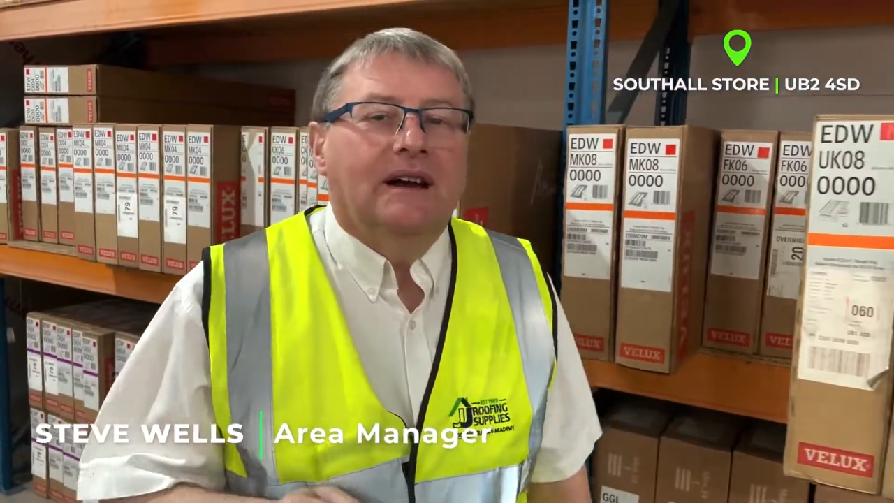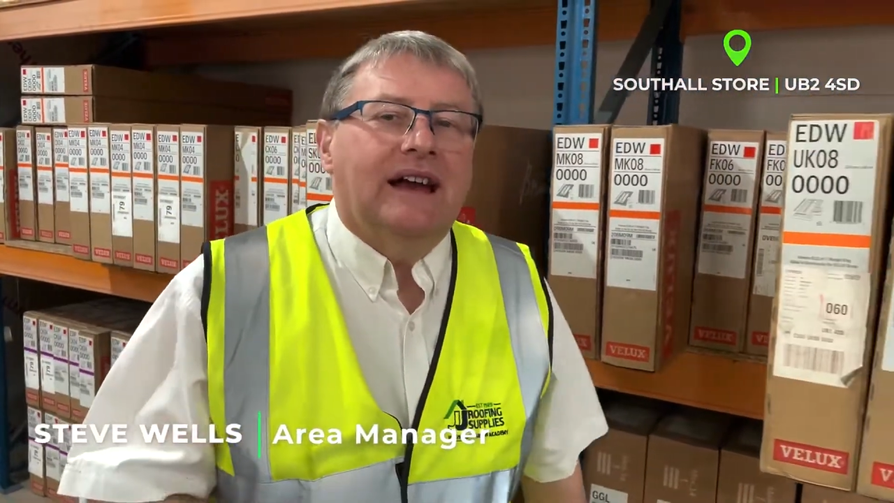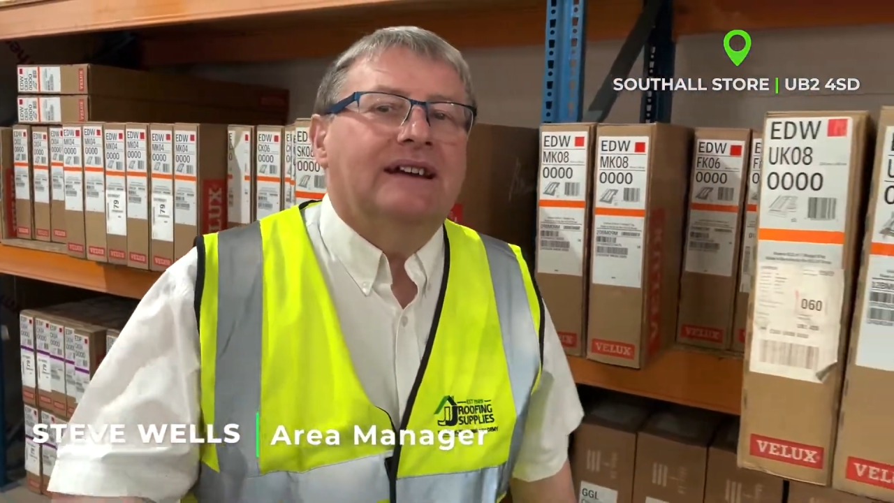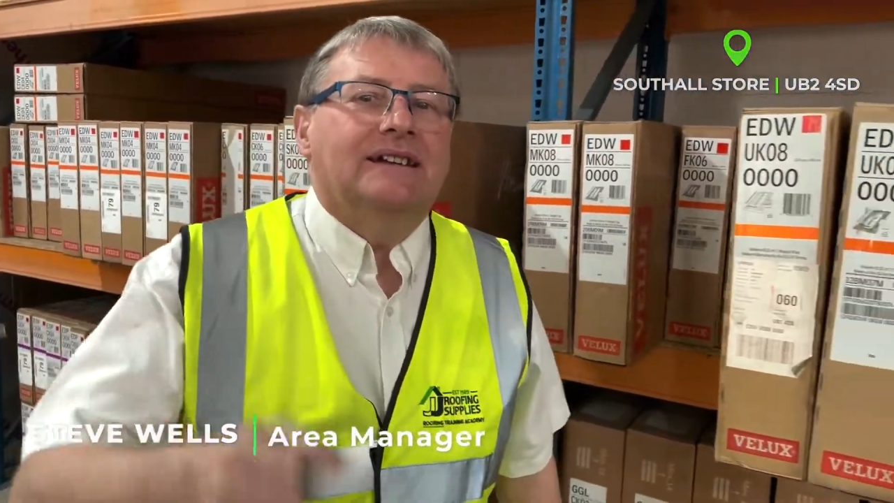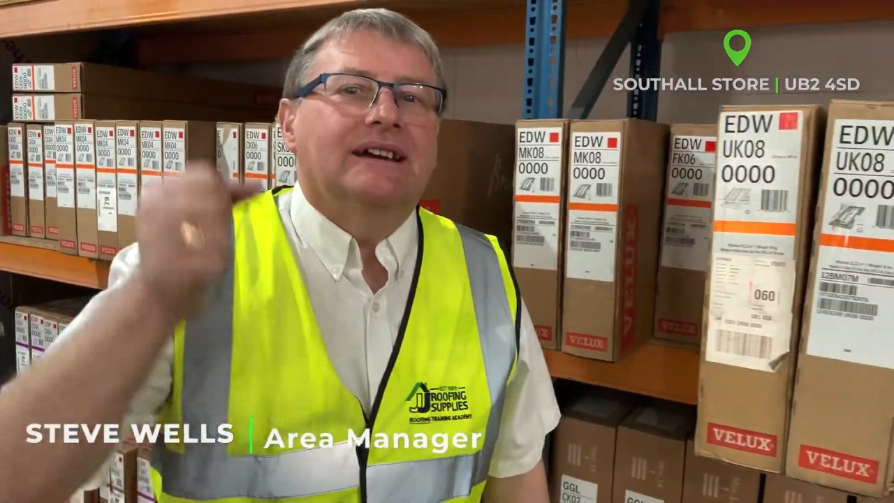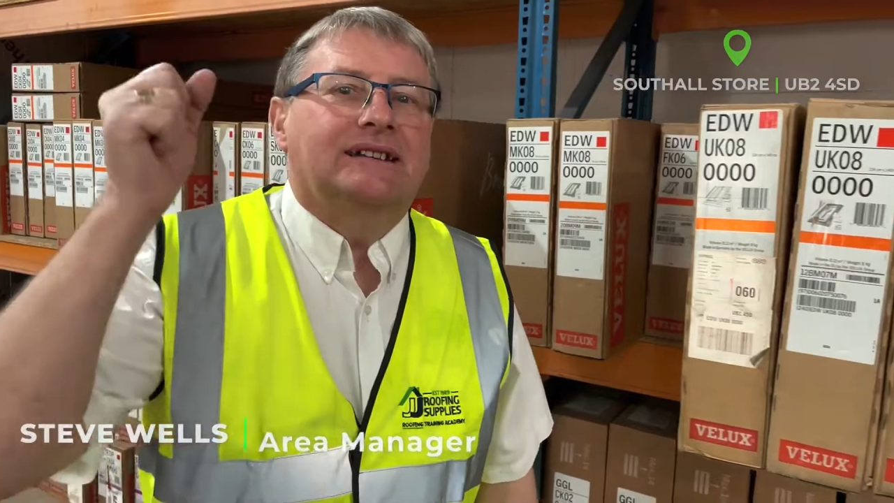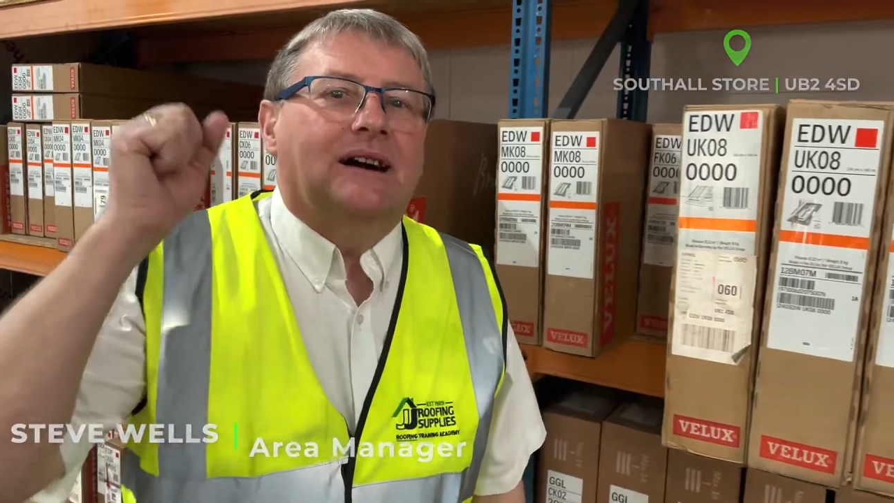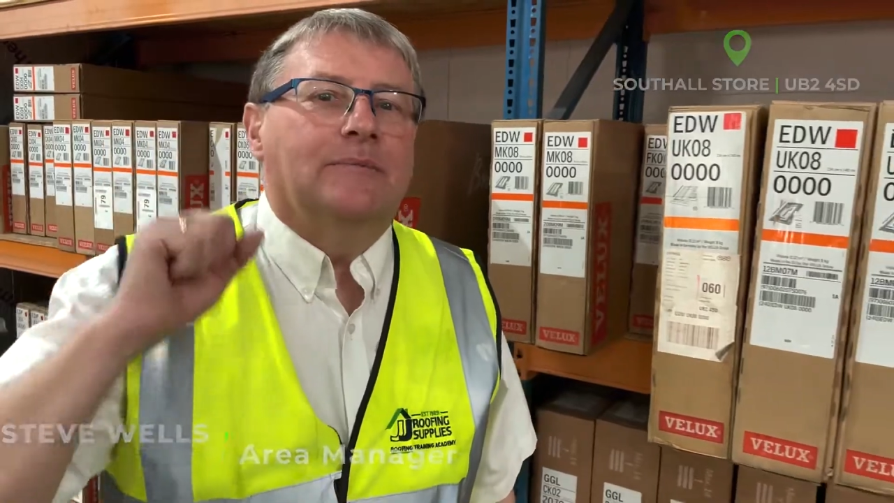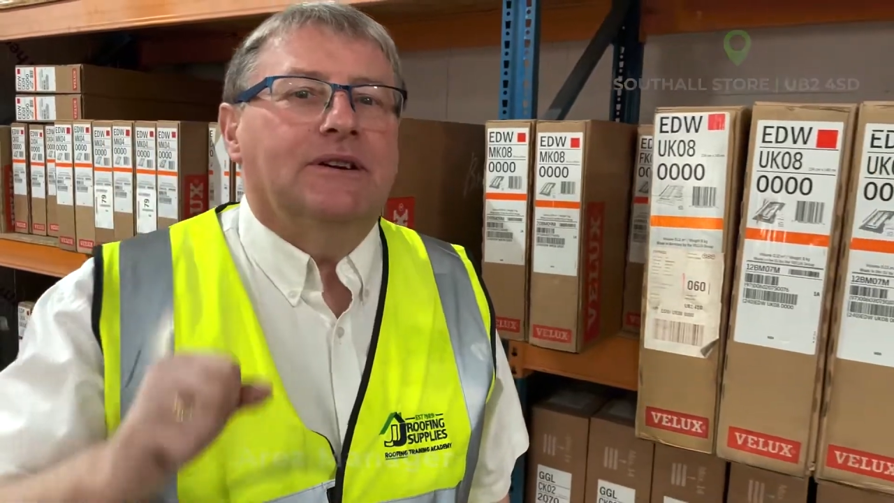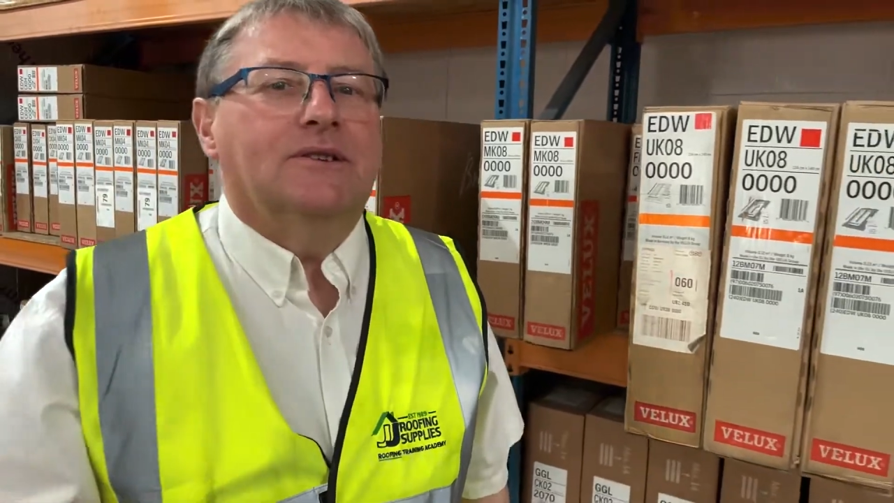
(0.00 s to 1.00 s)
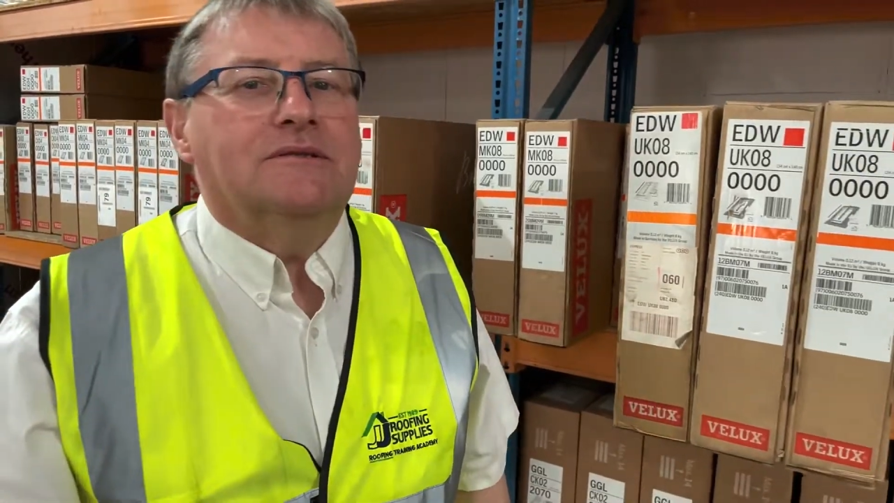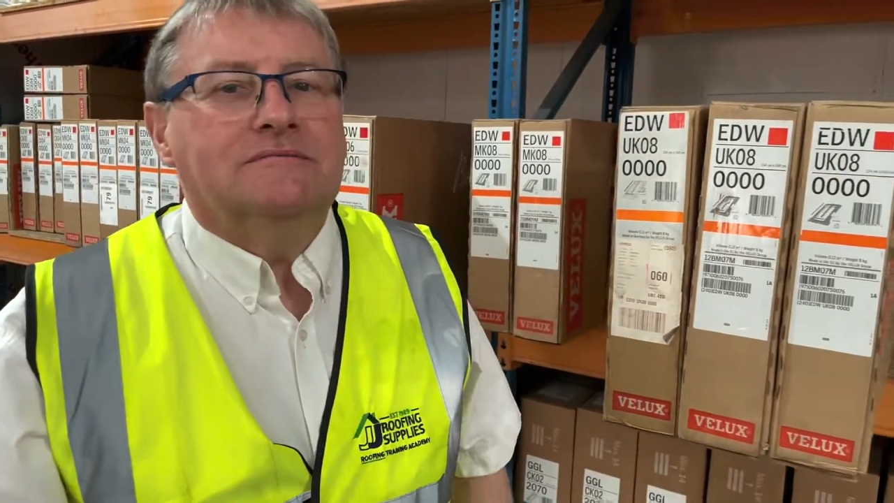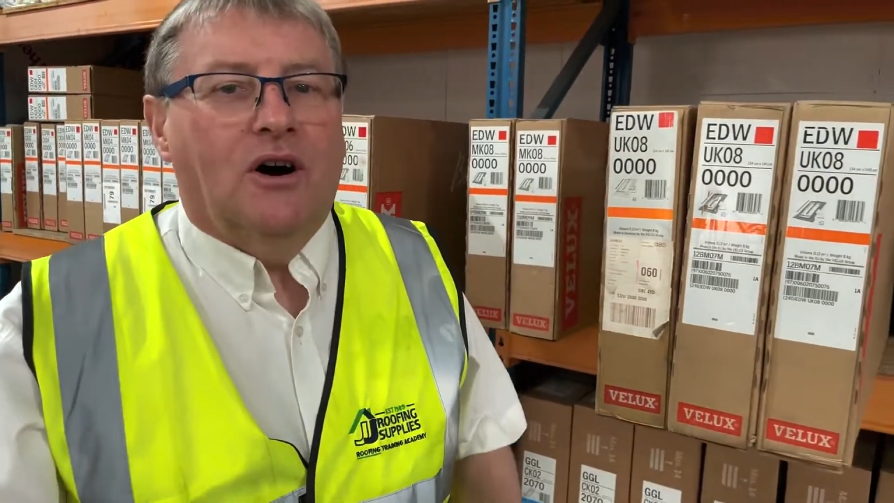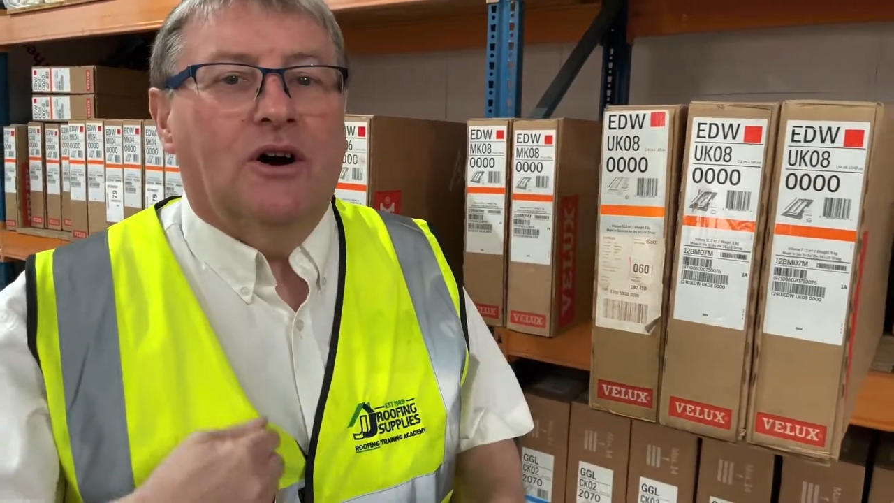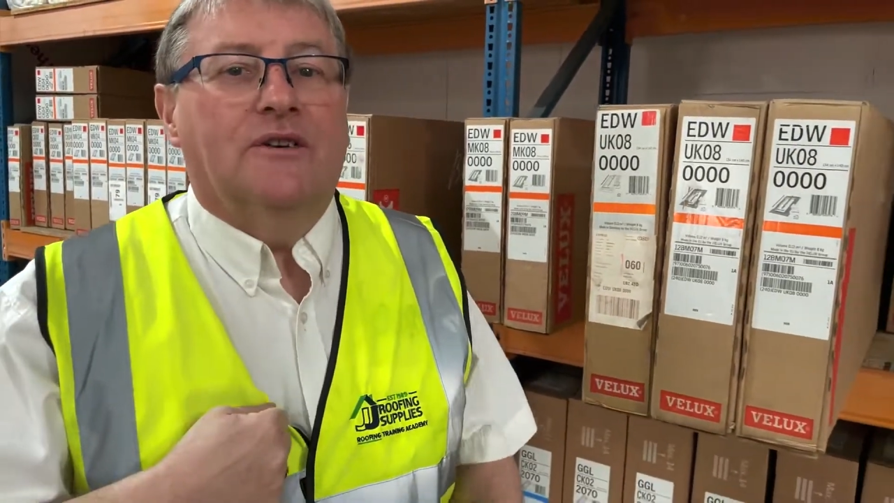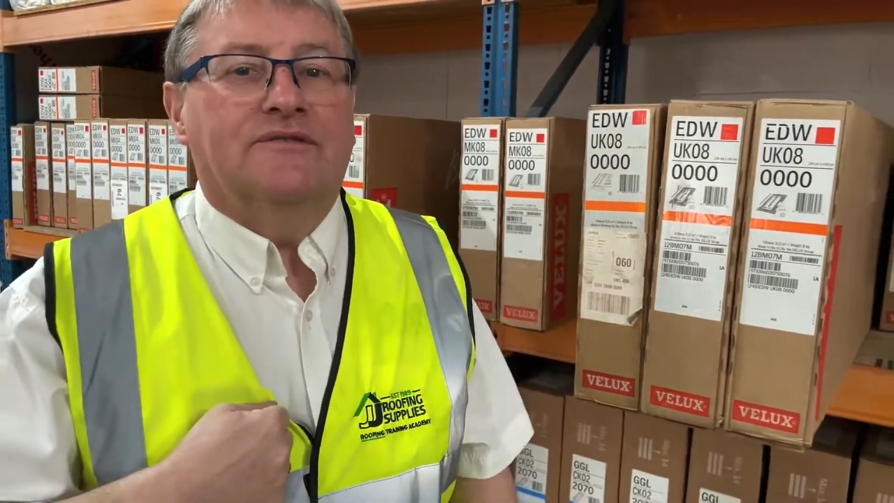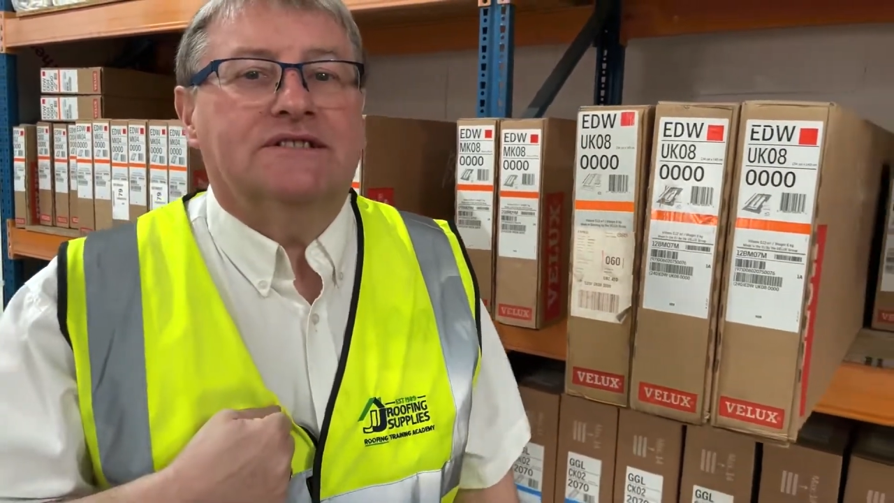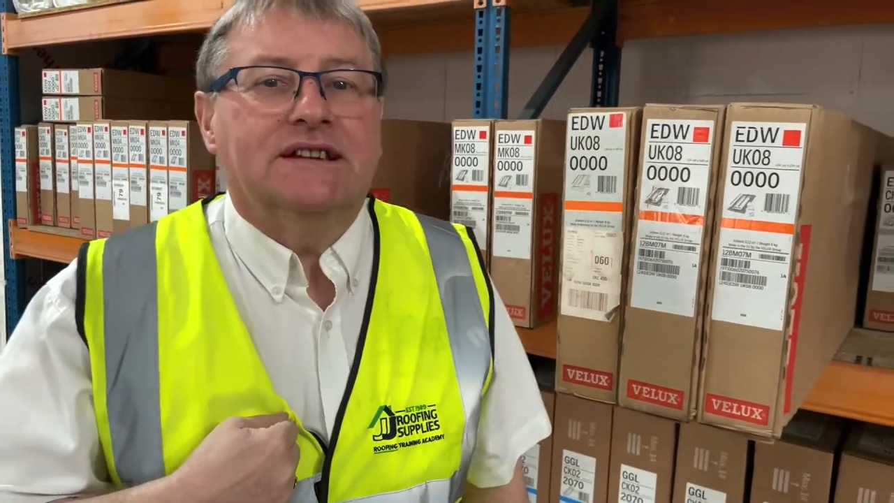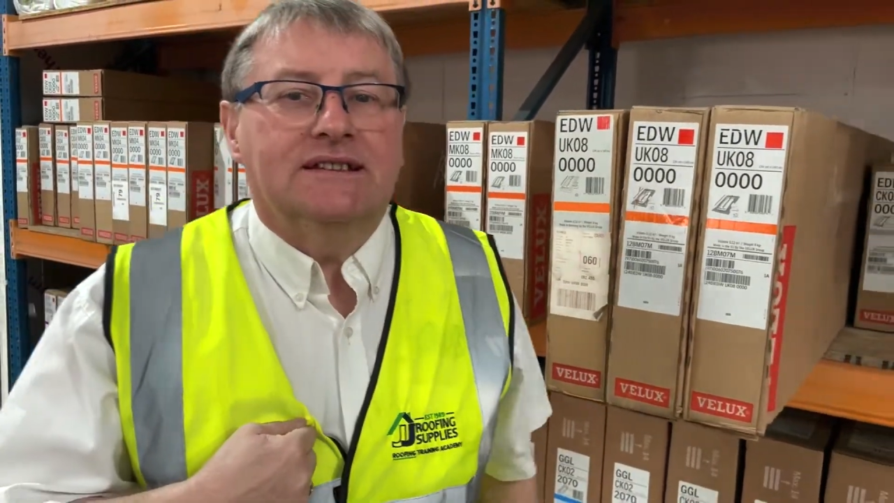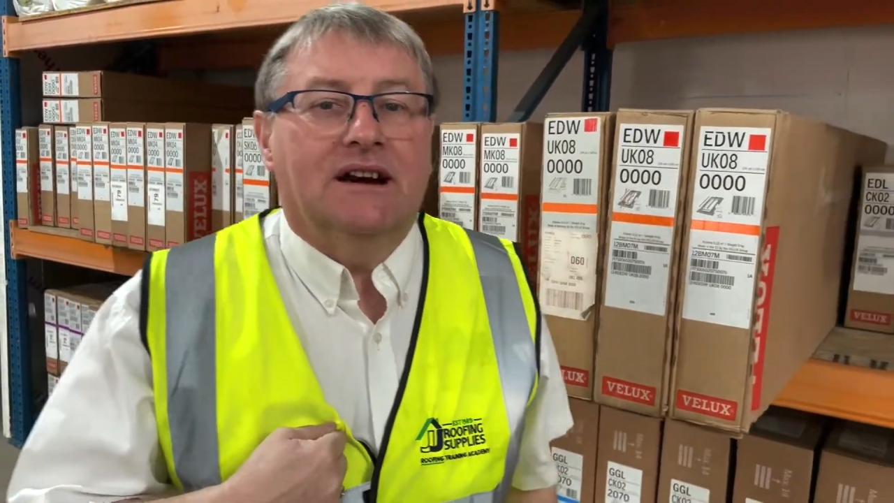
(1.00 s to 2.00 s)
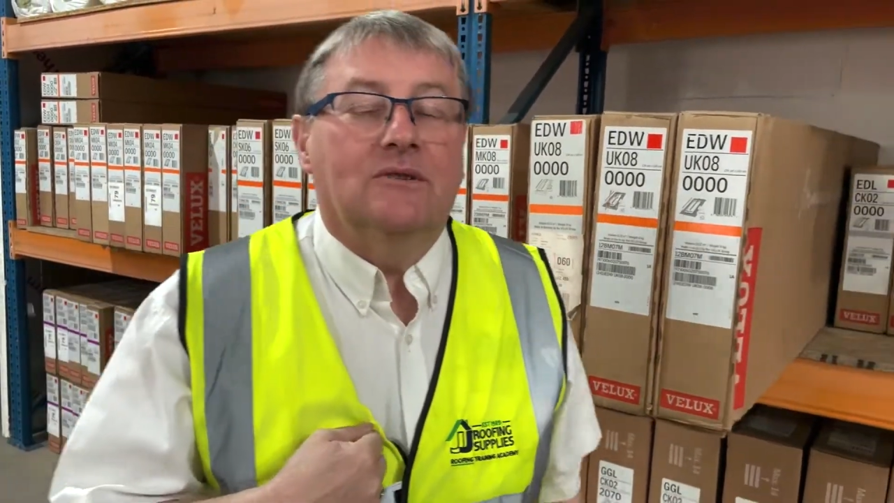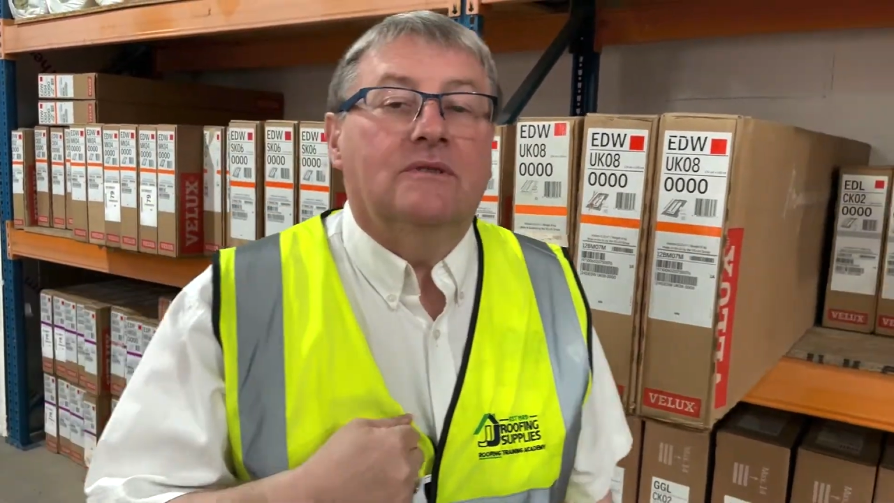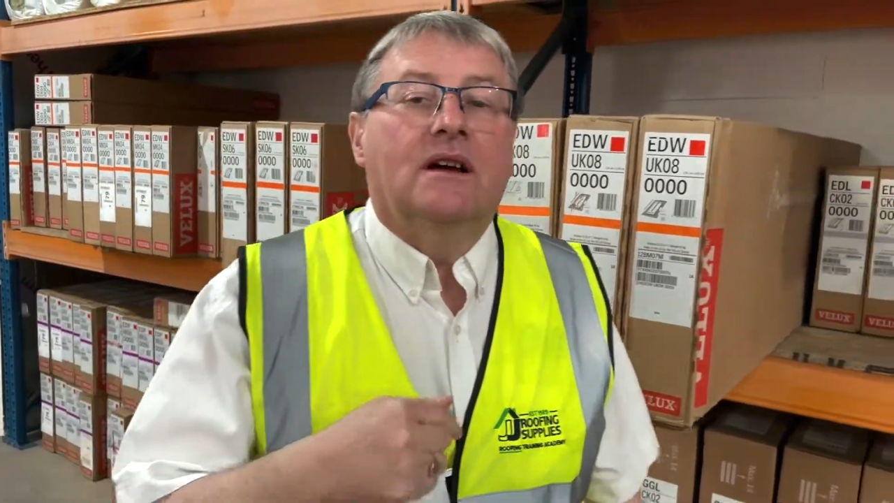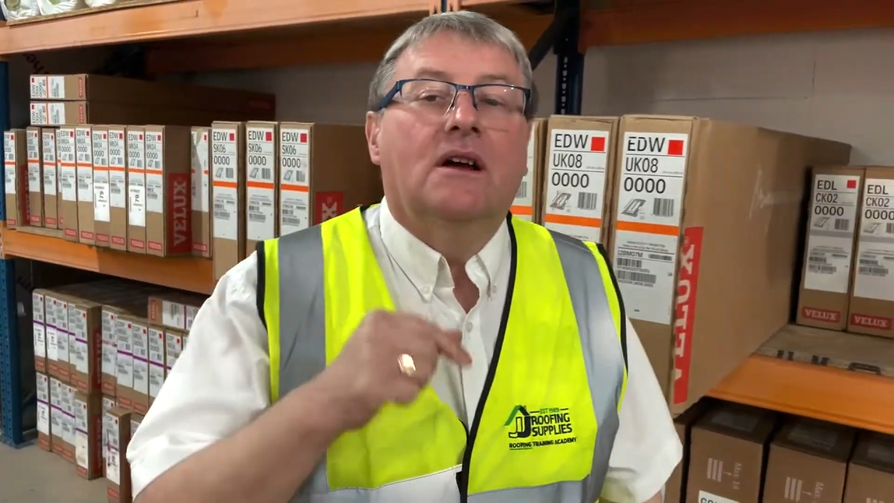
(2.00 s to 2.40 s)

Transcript: EDW? I obviously don't.